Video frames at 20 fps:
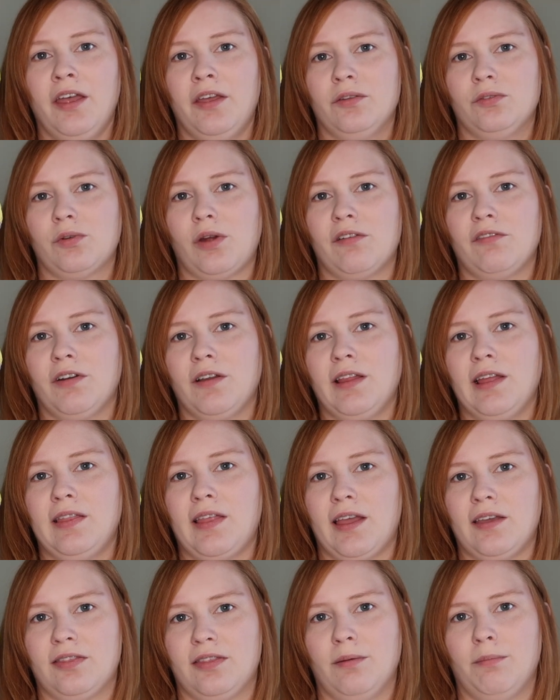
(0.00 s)
So I really
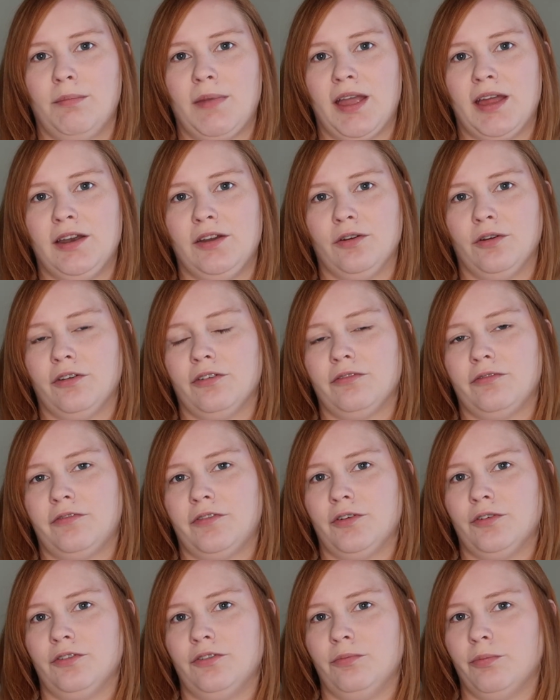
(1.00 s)
like the manual
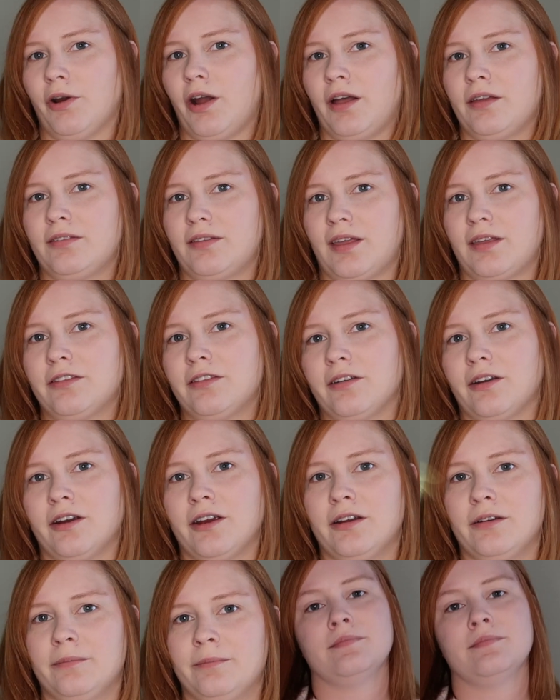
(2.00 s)
food processor.